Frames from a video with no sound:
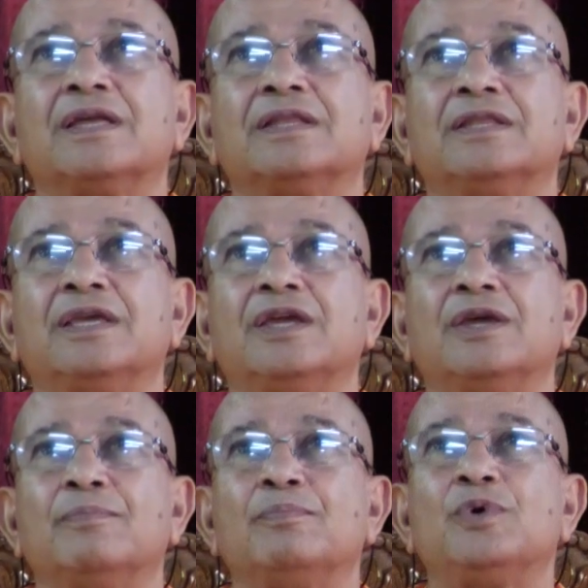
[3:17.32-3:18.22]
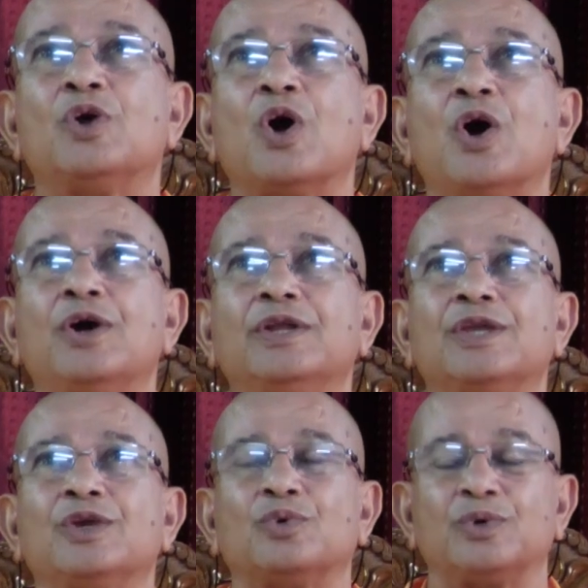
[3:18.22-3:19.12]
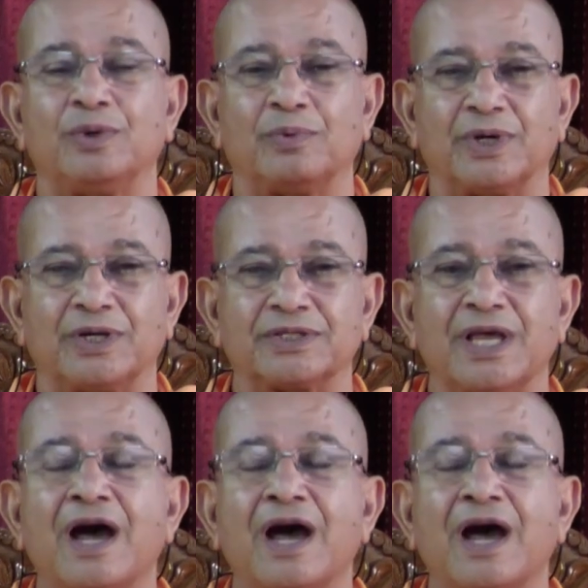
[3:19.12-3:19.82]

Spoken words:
the beyond the universe,